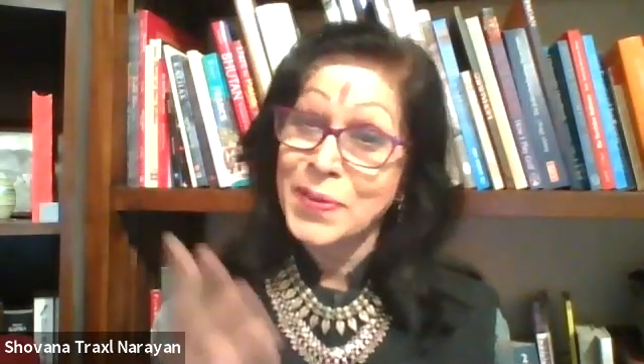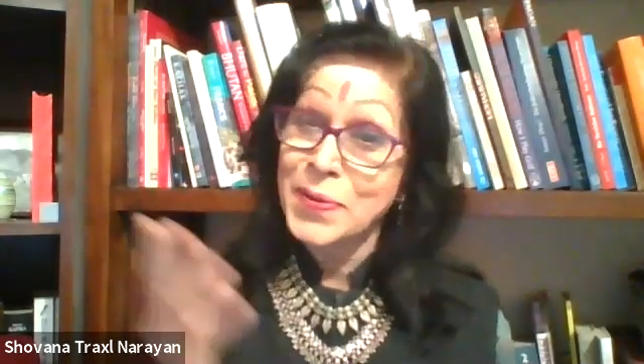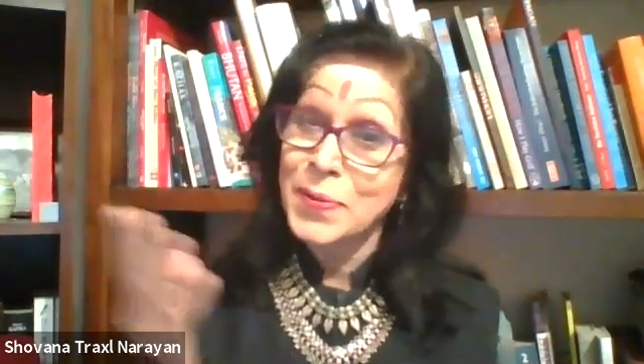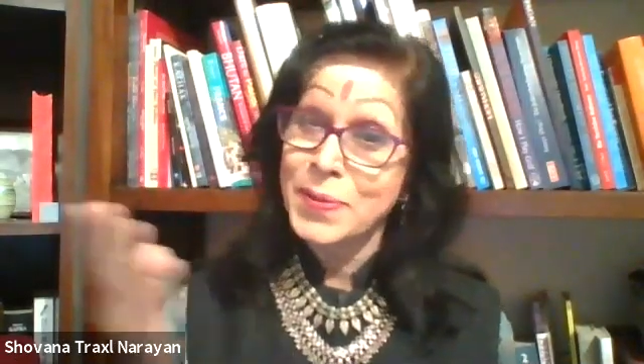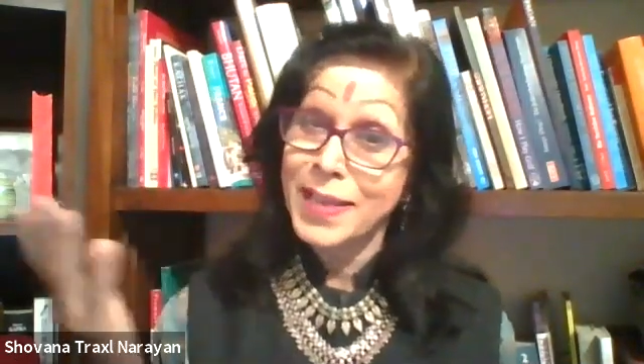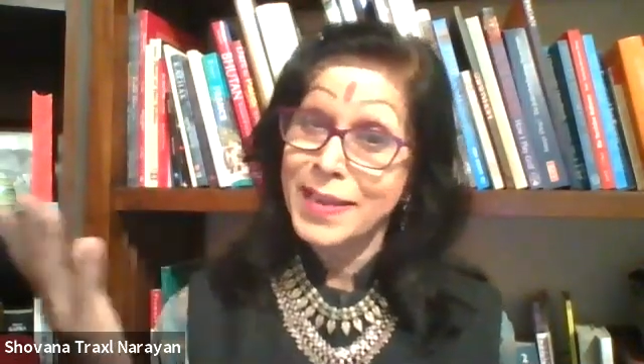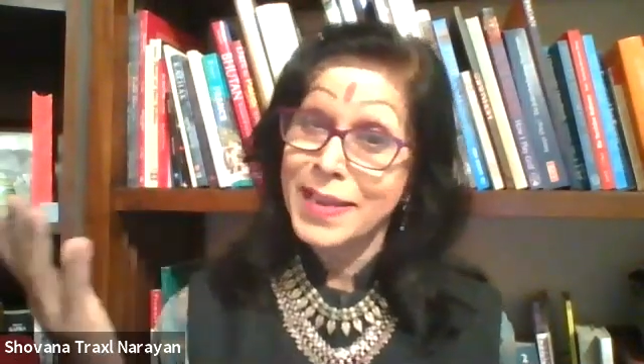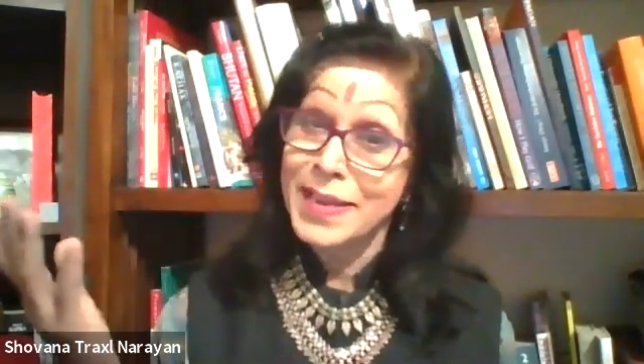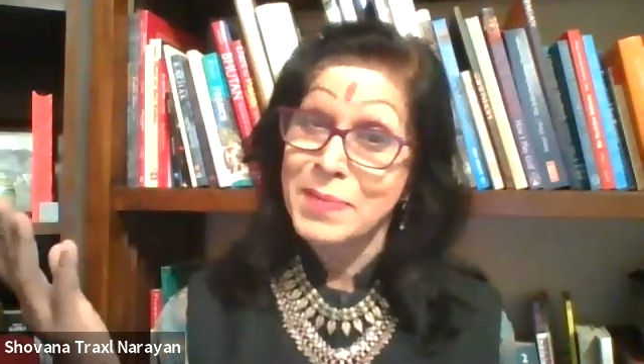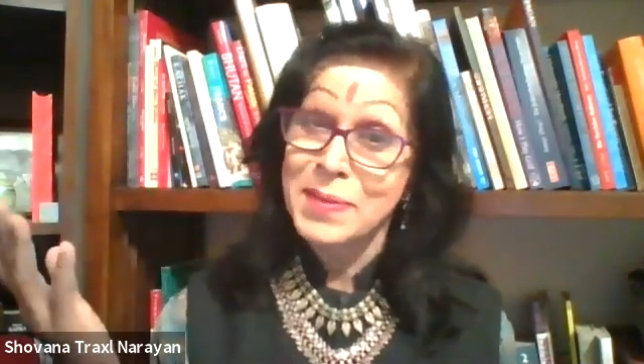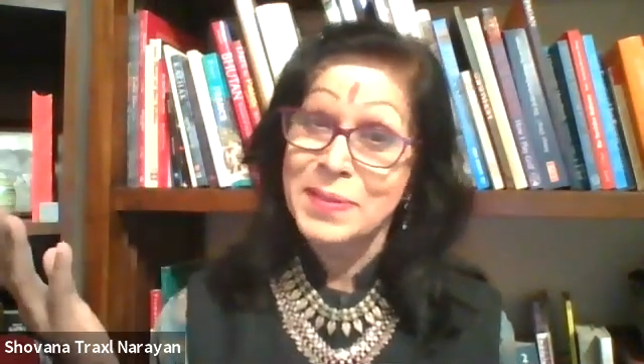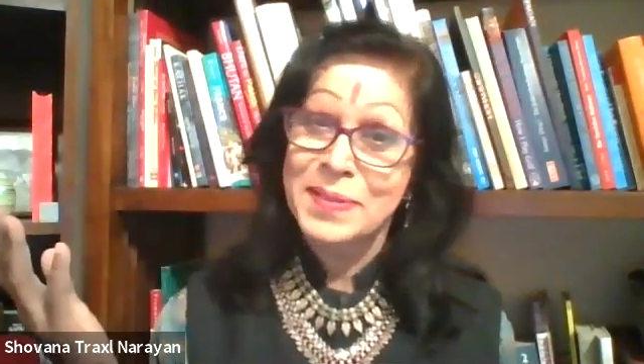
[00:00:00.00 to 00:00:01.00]
Who said
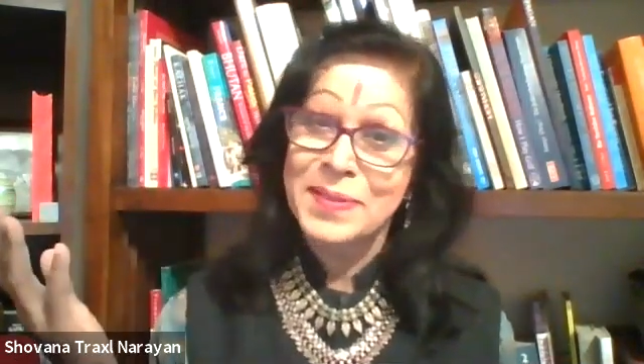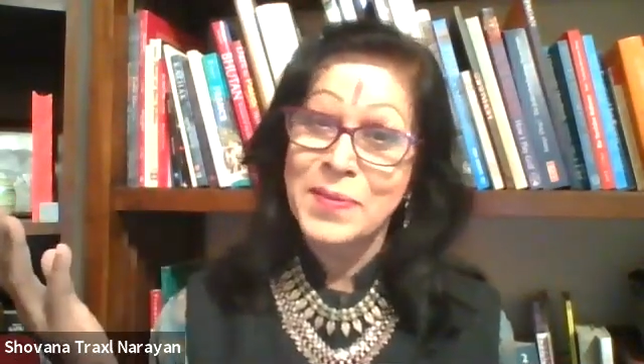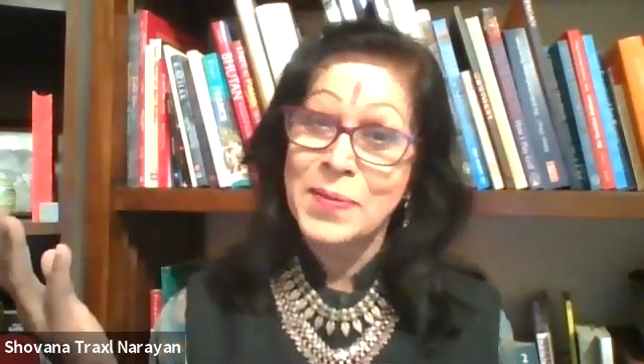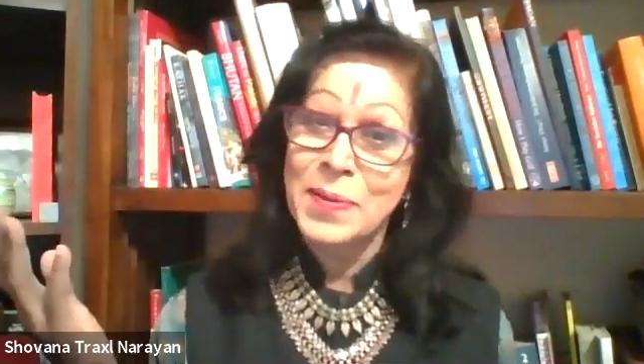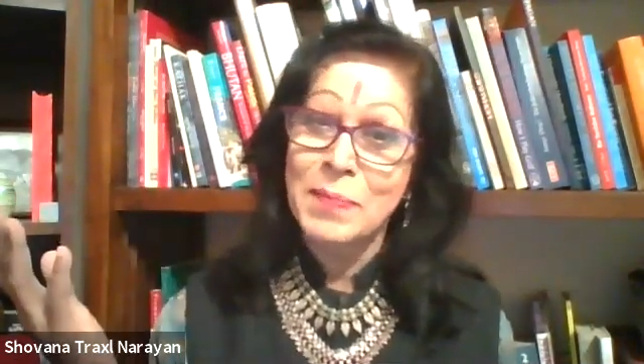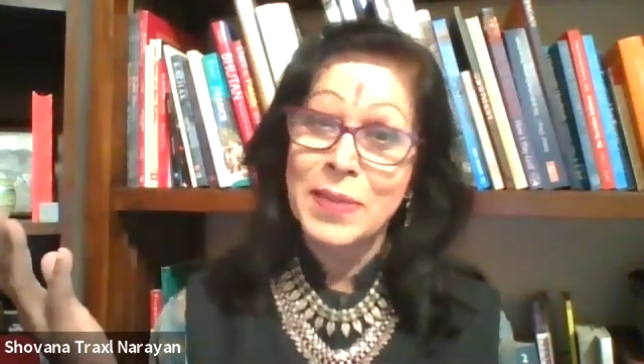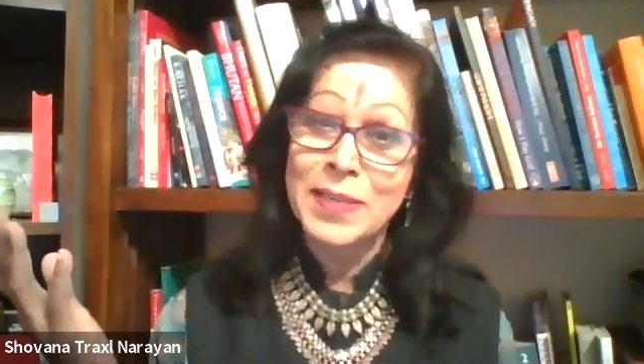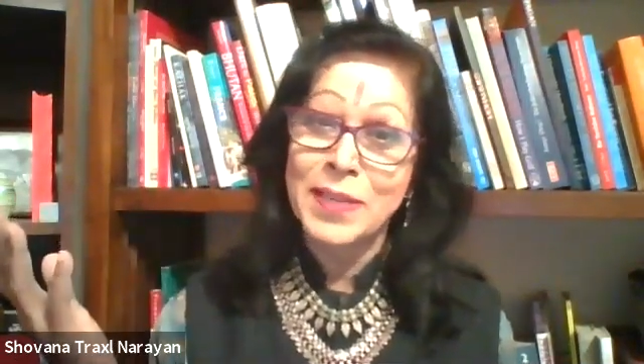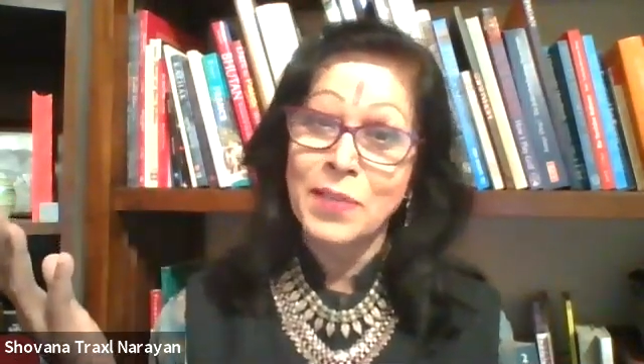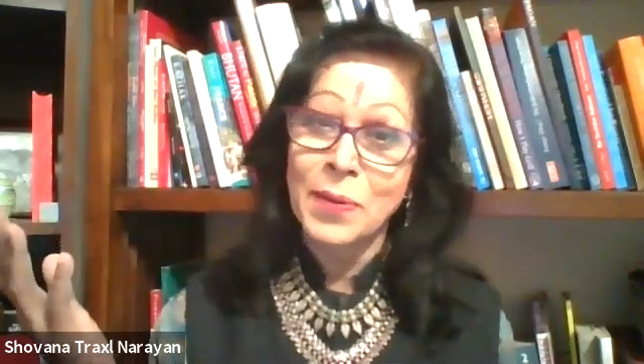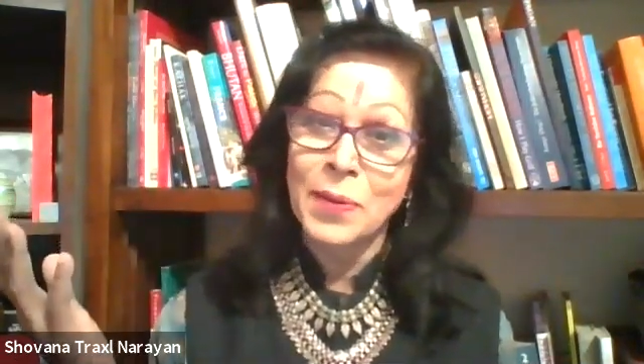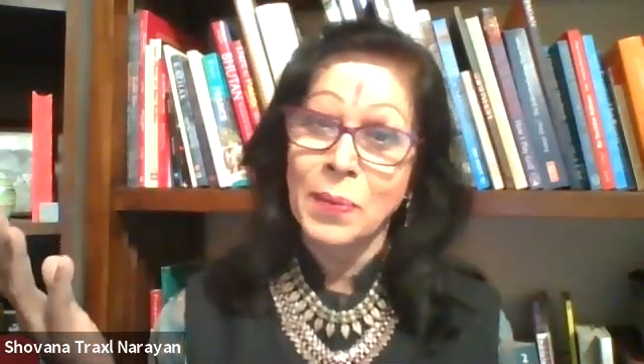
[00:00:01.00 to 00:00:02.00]
it was only
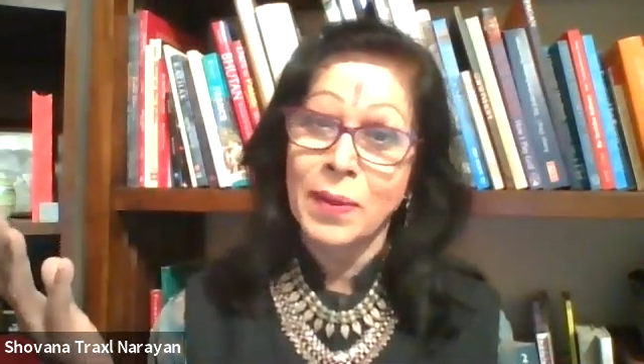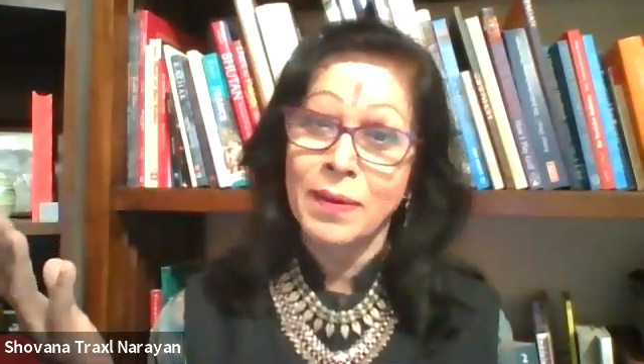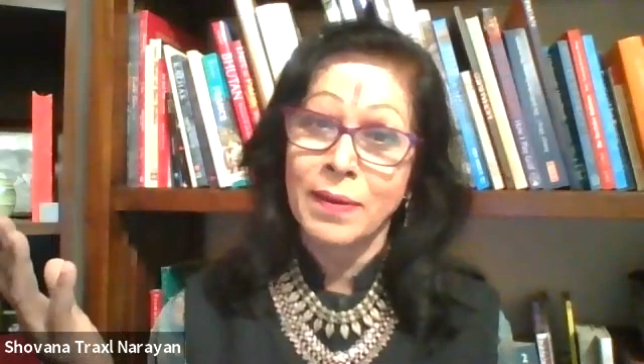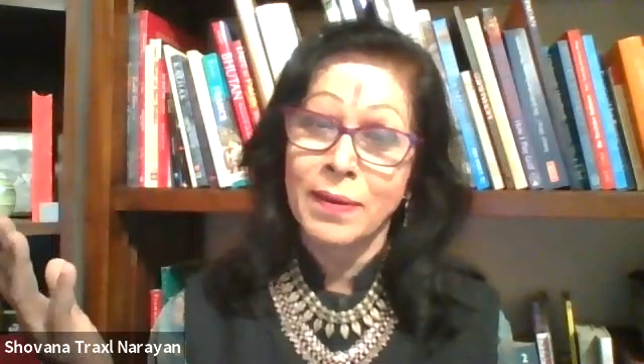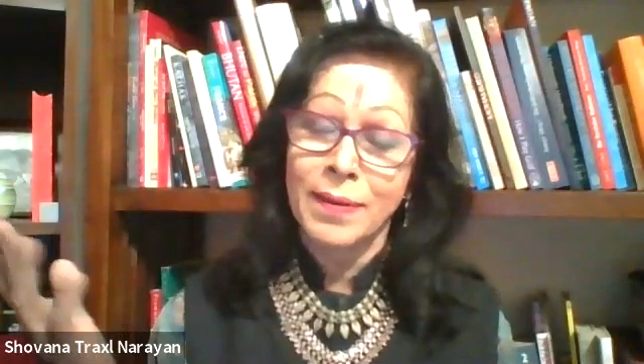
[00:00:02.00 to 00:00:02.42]
medieval period?